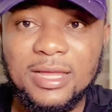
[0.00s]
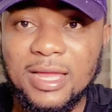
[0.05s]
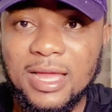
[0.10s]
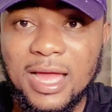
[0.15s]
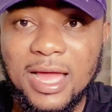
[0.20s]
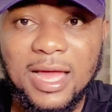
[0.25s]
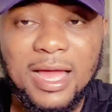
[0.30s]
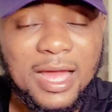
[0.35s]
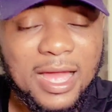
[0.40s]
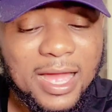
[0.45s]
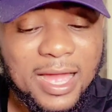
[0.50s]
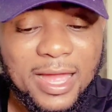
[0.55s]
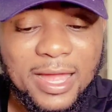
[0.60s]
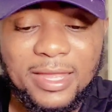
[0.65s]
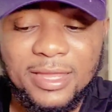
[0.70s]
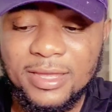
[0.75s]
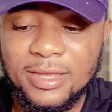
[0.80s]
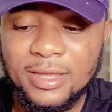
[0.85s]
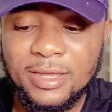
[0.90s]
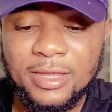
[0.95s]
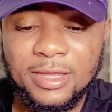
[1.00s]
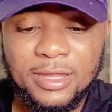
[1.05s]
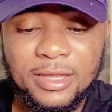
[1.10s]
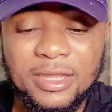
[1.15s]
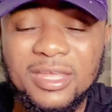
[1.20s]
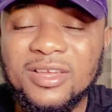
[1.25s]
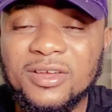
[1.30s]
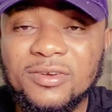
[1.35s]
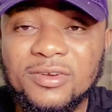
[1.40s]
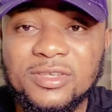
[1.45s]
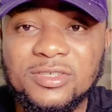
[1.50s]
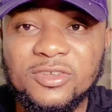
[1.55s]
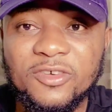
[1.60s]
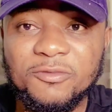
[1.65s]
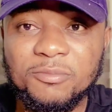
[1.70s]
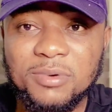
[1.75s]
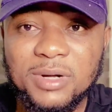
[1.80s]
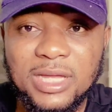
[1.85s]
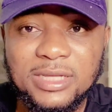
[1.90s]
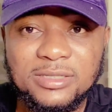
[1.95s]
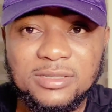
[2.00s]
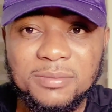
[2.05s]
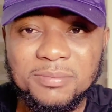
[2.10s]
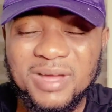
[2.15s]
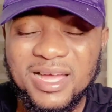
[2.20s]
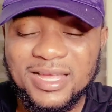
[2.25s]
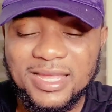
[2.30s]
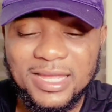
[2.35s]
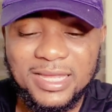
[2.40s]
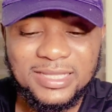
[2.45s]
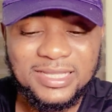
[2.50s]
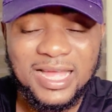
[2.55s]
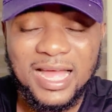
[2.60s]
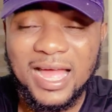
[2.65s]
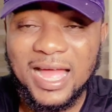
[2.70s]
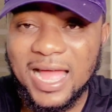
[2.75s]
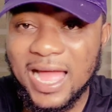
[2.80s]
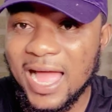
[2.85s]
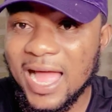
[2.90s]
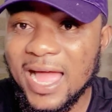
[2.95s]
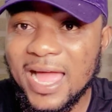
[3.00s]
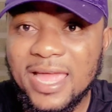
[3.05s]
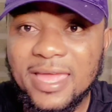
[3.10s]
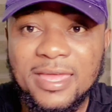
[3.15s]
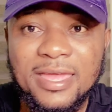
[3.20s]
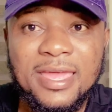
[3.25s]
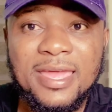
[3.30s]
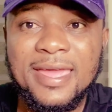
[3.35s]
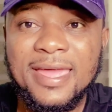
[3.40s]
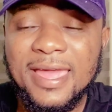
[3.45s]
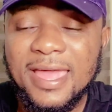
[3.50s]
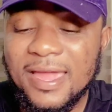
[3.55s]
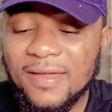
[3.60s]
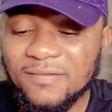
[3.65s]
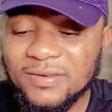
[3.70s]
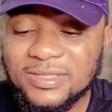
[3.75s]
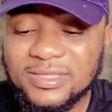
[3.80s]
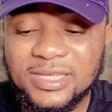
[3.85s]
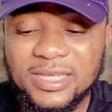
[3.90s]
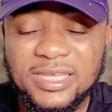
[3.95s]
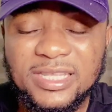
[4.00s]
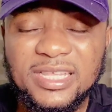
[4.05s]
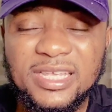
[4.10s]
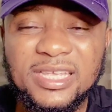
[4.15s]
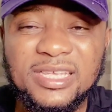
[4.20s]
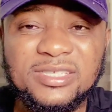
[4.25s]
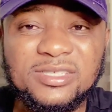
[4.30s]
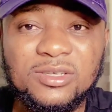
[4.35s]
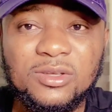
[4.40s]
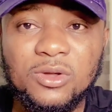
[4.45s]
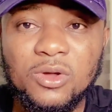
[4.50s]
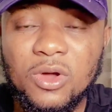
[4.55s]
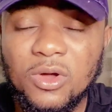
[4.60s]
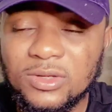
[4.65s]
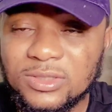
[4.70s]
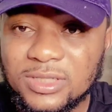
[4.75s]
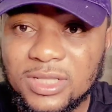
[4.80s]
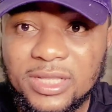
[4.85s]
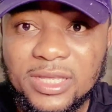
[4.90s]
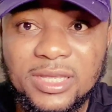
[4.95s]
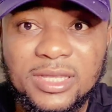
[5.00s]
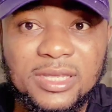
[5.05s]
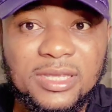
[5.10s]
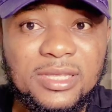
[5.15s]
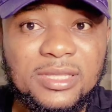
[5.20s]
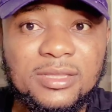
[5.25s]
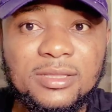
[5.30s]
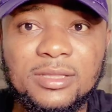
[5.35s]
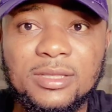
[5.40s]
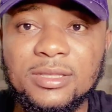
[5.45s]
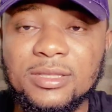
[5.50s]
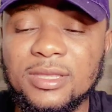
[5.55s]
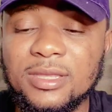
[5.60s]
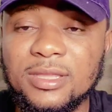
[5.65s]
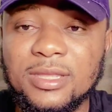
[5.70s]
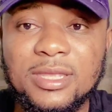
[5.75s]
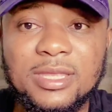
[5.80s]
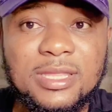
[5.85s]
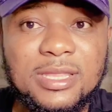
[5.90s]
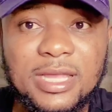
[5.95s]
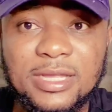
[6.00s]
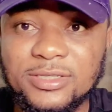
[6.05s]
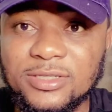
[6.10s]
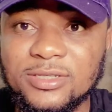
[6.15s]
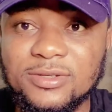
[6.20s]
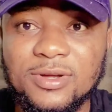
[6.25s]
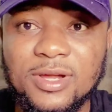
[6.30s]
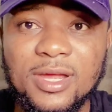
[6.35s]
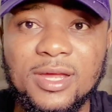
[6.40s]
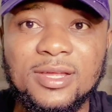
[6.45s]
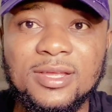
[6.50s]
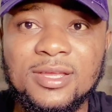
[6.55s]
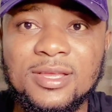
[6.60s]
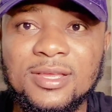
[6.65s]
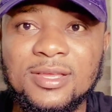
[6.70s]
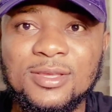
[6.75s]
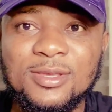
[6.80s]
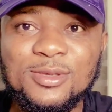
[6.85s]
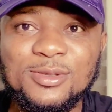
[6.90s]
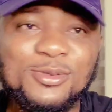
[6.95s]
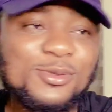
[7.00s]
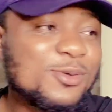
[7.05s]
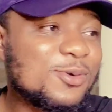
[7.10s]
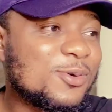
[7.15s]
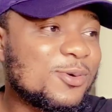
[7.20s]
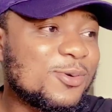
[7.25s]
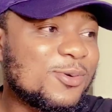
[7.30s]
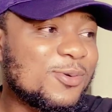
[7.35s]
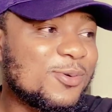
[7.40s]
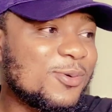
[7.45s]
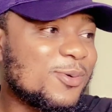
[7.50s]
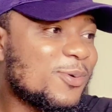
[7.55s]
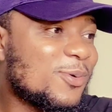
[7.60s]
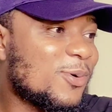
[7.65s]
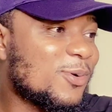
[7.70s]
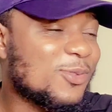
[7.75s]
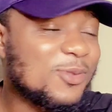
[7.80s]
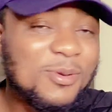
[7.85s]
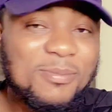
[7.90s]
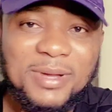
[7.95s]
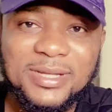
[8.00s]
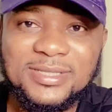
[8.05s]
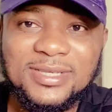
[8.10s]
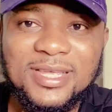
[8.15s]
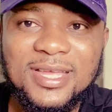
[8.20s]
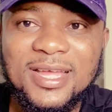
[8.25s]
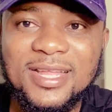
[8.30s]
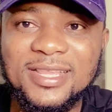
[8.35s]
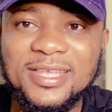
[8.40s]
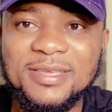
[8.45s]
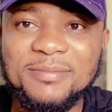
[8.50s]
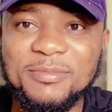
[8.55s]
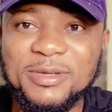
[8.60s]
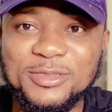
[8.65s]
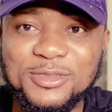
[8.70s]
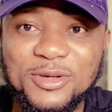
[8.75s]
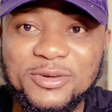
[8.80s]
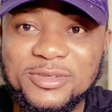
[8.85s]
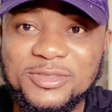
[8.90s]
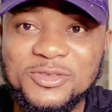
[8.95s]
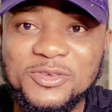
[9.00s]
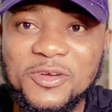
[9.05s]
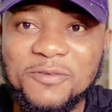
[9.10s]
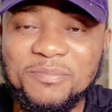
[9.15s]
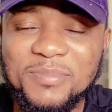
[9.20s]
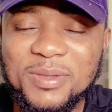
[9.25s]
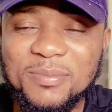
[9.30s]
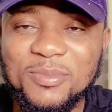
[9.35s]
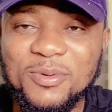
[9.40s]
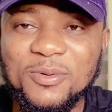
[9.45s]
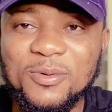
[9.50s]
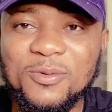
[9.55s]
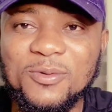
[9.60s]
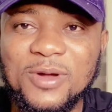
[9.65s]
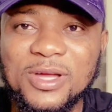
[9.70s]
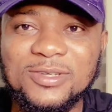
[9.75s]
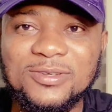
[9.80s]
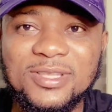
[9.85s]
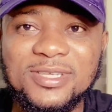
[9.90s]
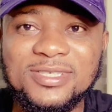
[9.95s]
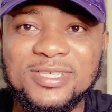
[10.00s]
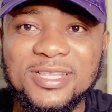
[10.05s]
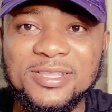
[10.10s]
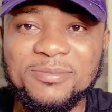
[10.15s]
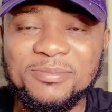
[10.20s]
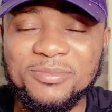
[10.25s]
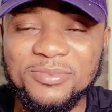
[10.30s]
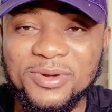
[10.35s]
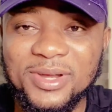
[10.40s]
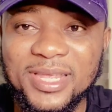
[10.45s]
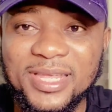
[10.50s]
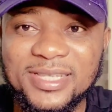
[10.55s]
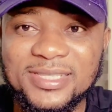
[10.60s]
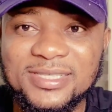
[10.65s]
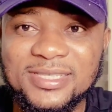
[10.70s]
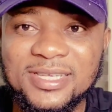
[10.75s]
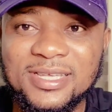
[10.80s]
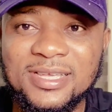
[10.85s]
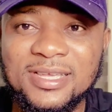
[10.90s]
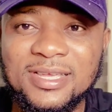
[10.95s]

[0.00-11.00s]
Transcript: a high increase of price in the market, a high, everything is costly in Nigeria. So automatically, majority of people who actually celebrate